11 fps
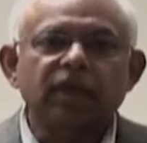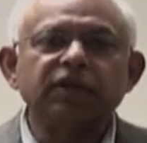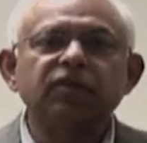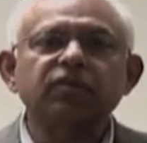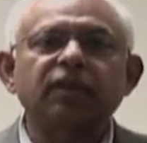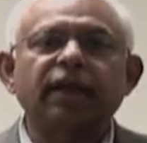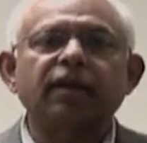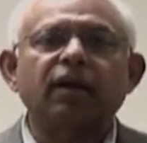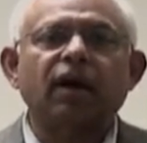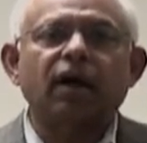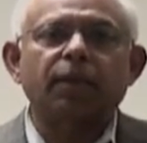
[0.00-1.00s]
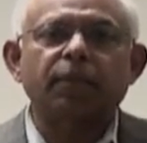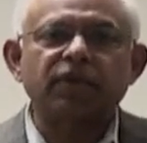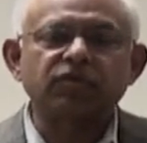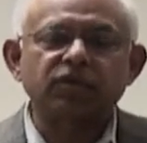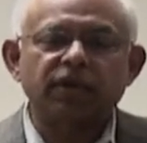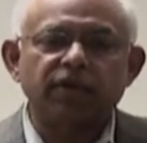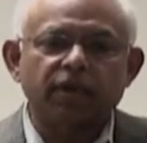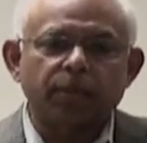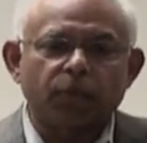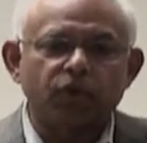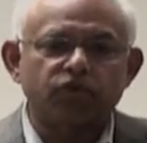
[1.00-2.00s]
It is like our president
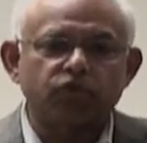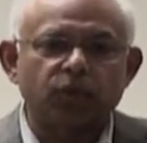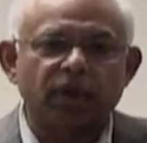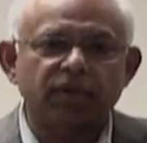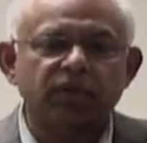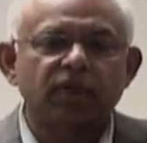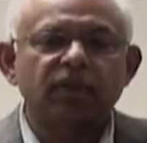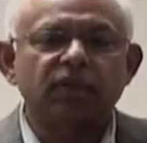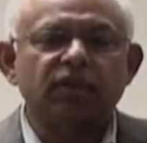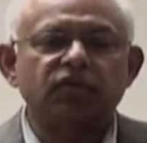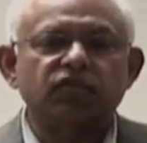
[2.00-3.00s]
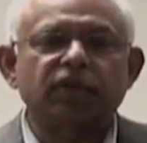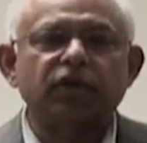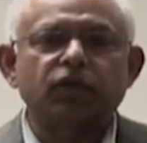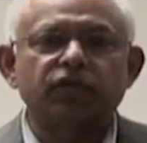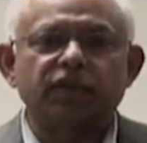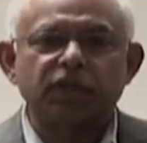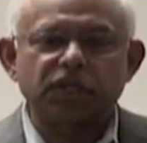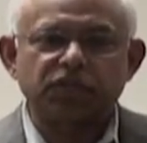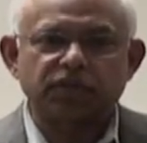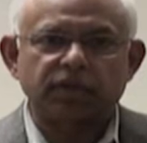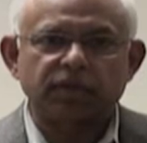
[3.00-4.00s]
reports to us the state of the
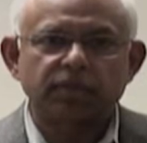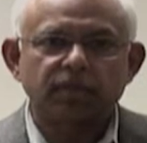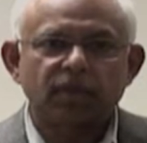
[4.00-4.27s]
nation.